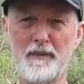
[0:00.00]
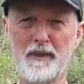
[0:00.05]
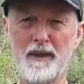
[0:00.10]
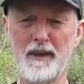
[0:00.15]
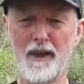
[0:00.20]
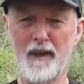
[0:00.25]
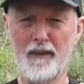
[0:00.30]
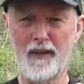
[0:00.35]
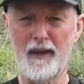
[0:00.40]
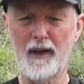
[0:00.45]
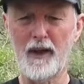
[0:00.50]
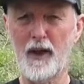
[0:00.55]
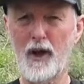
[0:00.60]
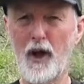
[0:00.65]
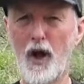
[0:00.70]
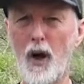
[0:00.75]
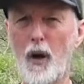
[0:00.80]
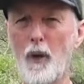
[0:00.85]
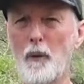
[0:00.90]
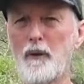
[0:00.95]
you know, the little
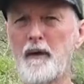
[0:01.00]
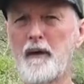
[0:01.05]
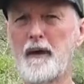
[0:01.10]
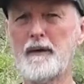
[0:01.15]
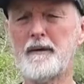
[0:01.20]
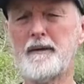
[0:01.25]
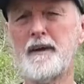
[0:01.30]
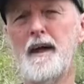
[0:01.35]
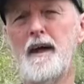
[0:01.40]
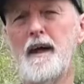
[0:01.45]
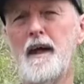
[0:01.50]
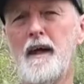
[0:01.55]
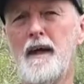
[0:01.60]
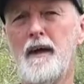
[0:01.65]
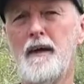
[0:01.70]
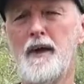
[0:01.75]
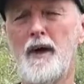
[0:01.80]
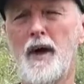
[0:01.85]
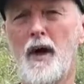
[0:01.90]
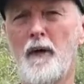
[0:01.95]
holder
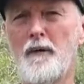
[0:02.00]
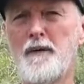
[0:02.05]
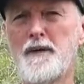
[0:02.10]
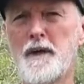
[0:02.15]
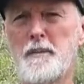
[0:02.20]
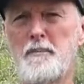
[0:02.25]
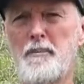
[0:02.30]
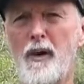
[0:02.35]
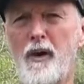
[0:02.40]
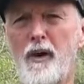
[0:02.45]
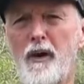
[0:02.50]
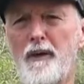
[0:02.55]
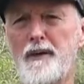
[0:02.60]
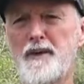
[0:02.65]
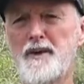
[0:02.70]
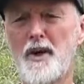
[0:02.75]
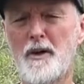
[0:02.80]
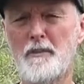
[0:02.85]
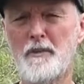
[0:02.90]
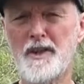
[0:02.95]
that holds the pot on
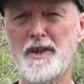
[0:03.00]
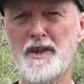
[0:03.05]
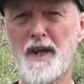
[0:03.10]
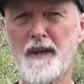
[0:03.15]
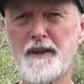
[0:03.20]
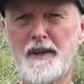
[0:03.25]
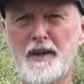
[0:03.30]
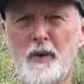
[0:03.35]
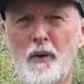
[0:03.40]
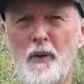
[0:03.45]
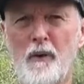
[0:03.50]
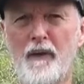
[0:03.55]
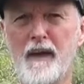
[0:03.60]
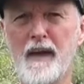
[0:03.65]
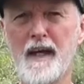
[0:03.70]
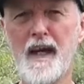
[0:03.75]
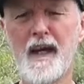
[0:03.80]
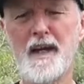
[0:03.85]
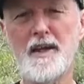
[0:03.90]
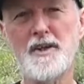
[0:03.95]
top. I just caught
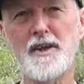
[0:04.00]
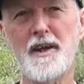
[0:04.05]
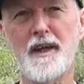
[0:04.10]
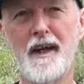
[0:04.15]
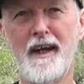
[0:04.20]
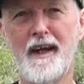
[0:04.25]
the edge,